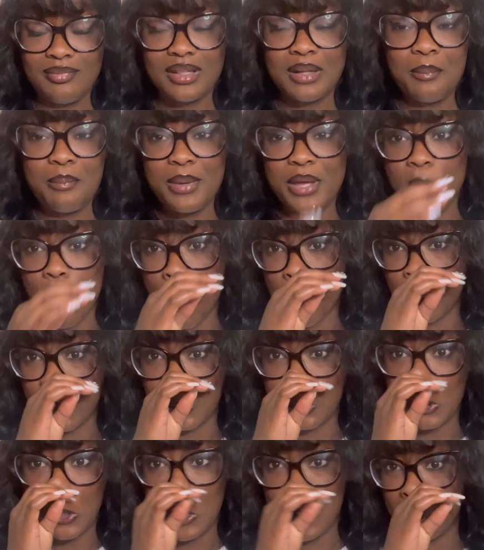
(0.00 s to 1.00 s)
be
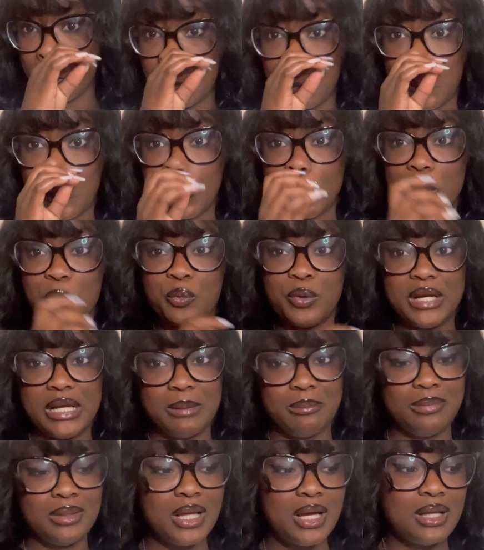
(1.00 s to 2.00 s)
holding it down. When the
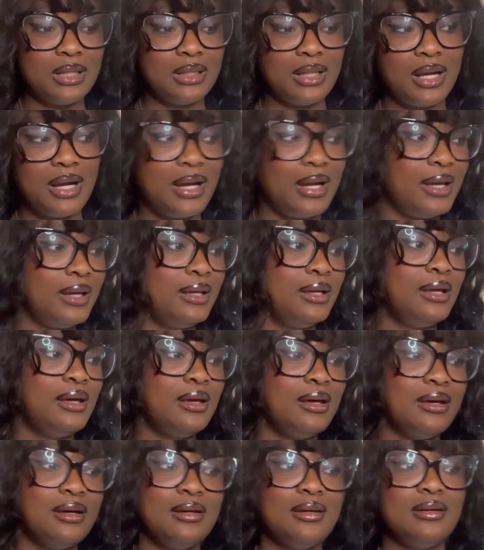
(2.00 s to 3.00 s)
Bloodline
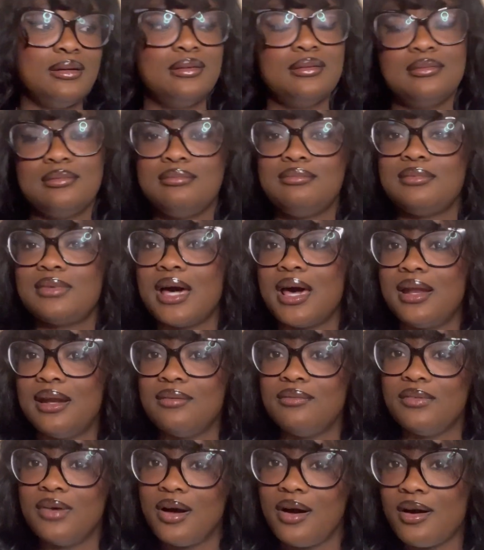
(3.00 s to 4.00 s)
kind
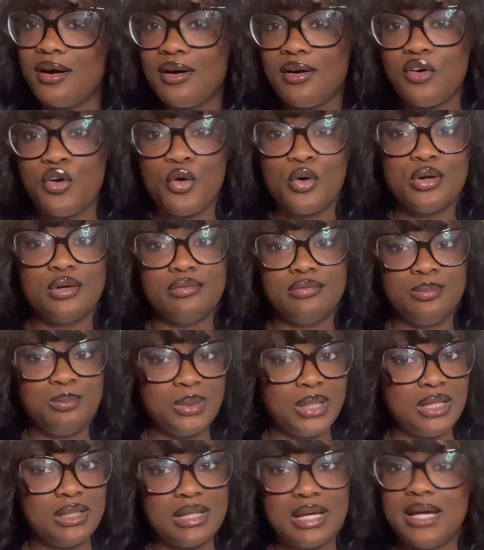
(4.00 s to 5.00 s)
of gone, or the
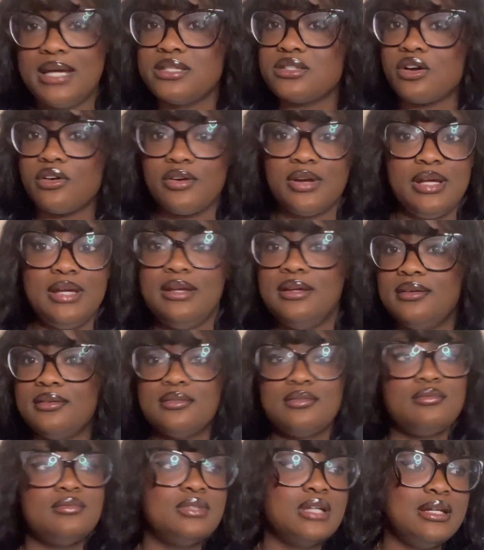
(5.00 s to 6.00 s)
Bloodline's already
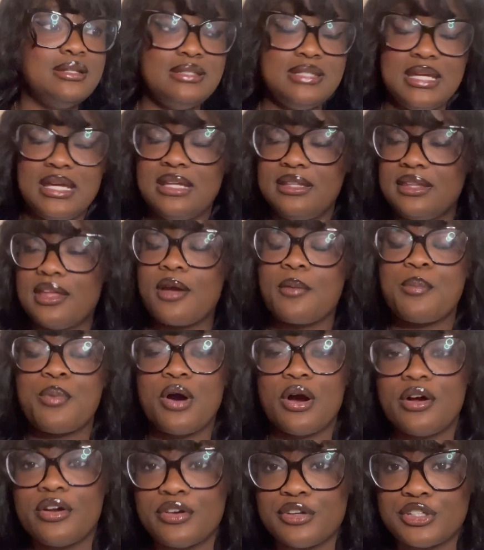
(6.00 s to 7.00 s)
did their
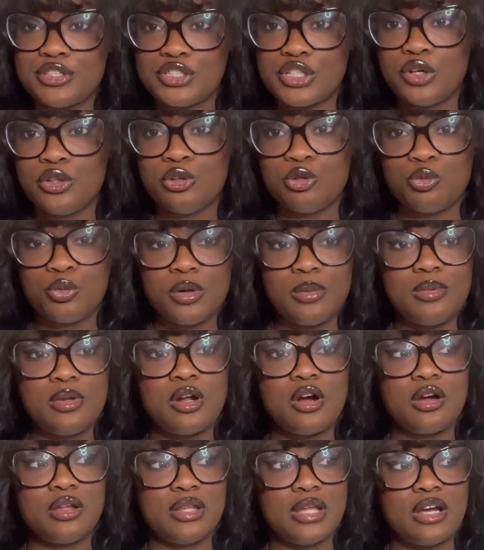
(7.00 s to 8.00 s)
part to show, the women
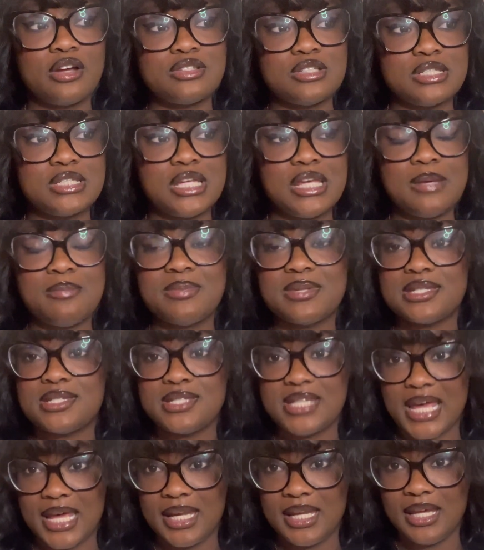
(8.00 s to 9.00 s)
are there to keep it
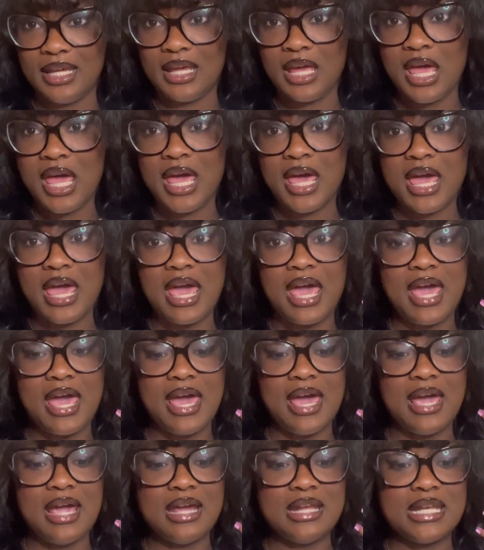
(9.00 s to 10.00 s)
steady,
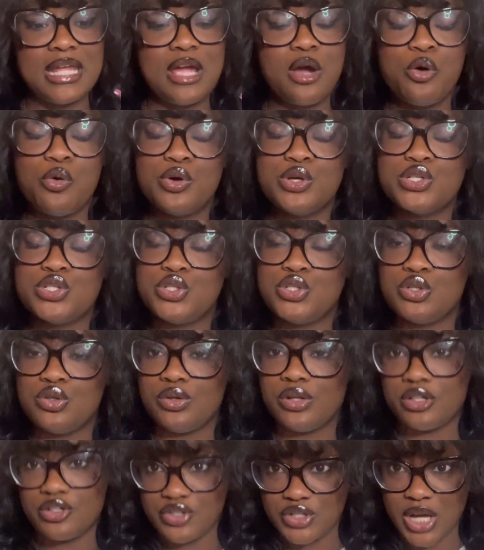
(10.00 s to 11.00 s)
and they always do
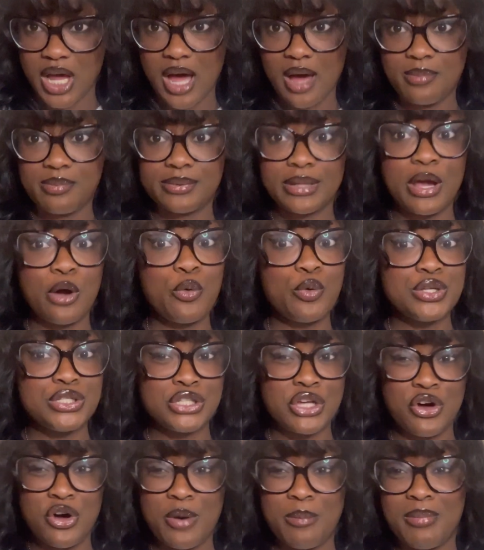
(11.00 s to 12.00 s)
their job. They always
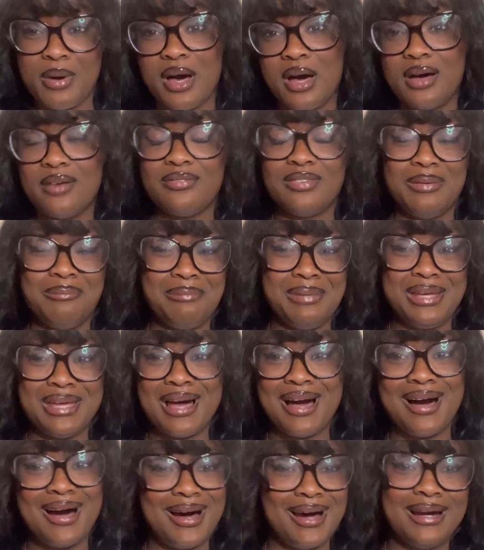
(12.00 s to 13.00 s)
go above and
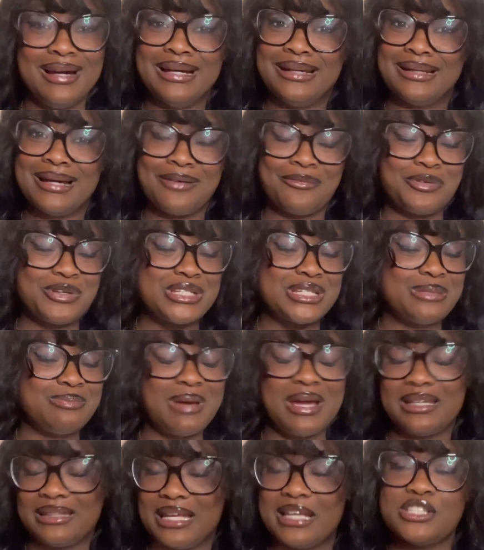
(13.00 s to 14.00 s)
beyond, and I
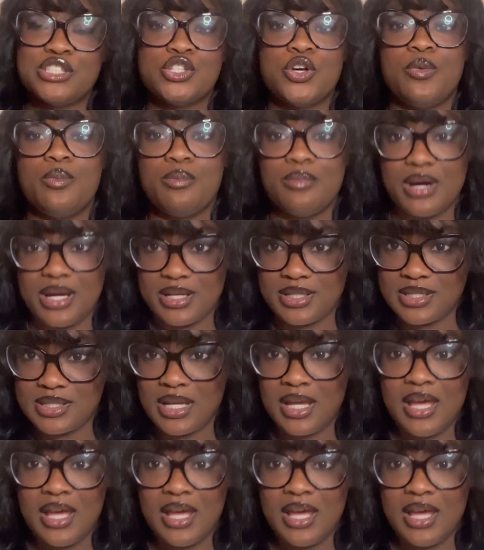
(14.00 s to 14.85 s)
respect that so much.